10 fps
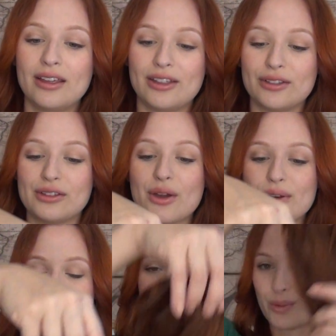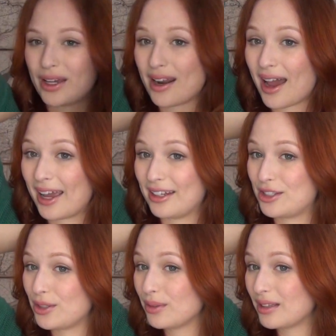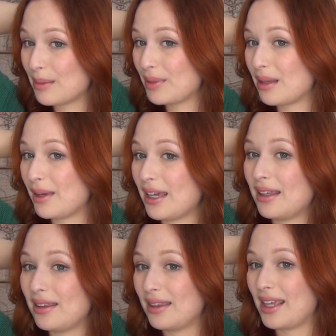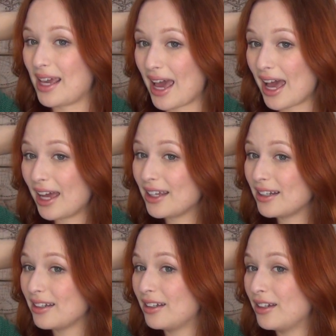you'll notice when I do clip them in, they add